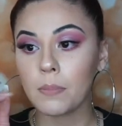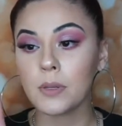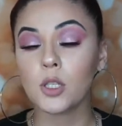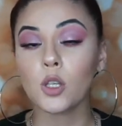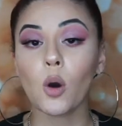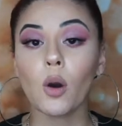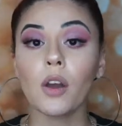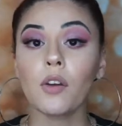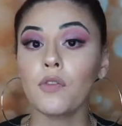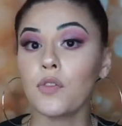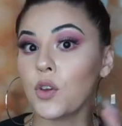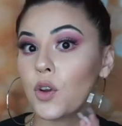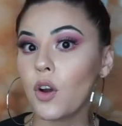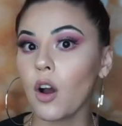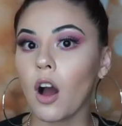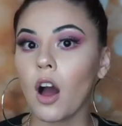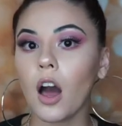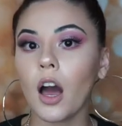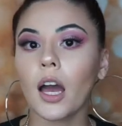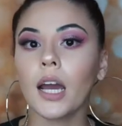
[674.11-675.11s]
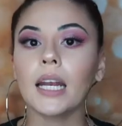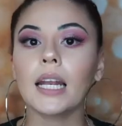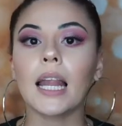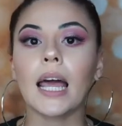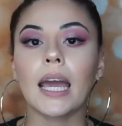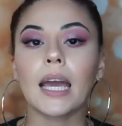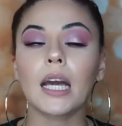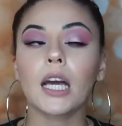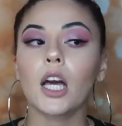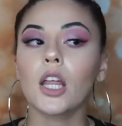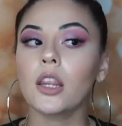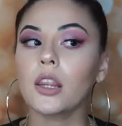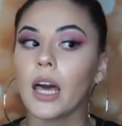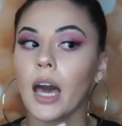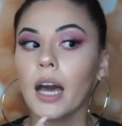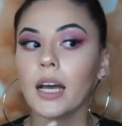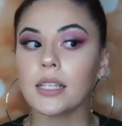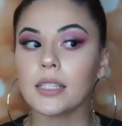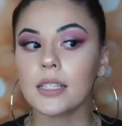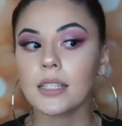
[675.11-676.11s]
so if you're on like
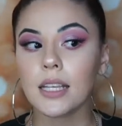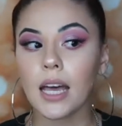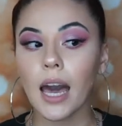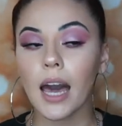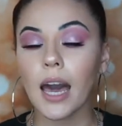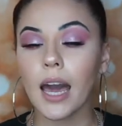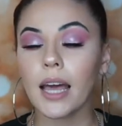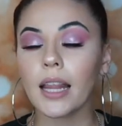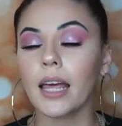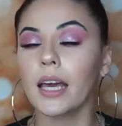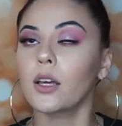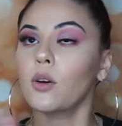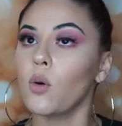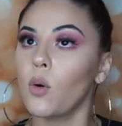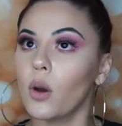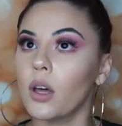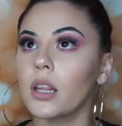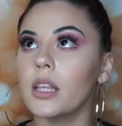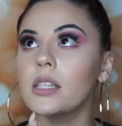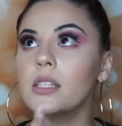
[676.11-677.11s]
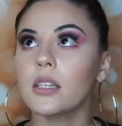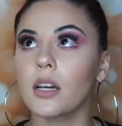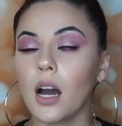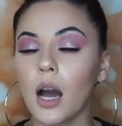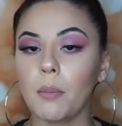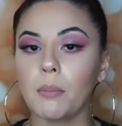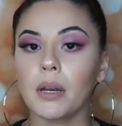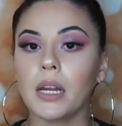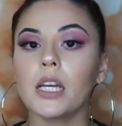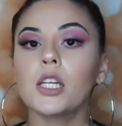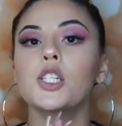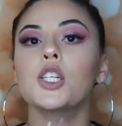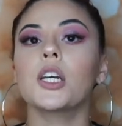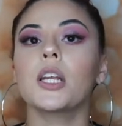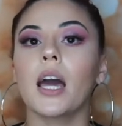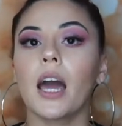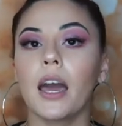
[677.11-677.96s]
that side, like oily to combination,